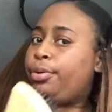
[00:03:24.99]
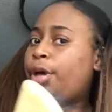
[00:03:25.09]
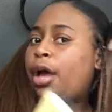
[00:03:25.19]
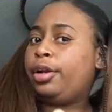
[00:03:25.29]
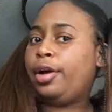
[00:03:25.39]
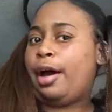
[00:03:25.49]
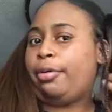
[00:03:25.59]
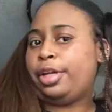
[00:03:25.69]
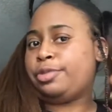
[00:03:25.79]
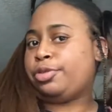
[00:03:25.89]
y'all know
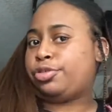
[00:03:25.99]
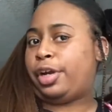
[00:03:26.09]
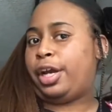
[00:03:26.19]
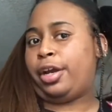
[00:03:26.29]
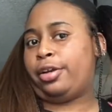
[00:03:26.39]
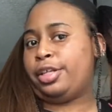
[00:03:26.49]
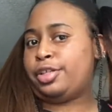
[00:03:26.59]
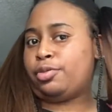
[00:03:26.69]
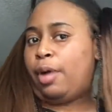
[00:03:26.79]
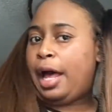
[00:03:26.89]
how it is with straight hair.
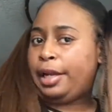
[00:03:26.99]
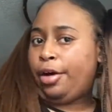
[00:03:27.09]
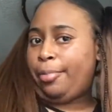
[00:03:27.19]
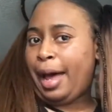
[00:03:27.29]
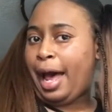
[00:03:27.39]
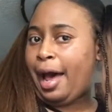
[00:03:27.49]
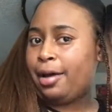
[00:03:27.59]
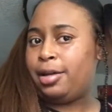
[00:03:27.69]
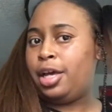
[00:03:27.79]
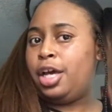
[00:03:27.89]
This is why I don't
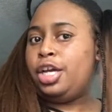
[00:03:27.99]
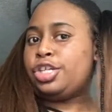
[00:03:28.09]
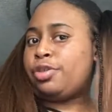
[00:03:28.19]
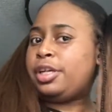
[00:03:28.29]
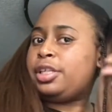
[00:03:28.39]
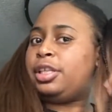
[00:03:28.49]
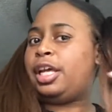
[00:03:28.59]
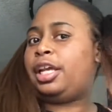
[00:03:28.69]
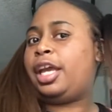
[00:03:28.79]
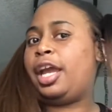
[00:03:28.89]
buy straight
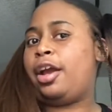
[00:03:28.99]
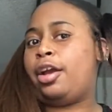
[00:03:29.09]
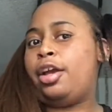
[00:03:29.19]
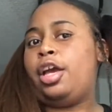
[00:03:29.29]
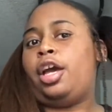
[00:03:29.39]
synthetic hair.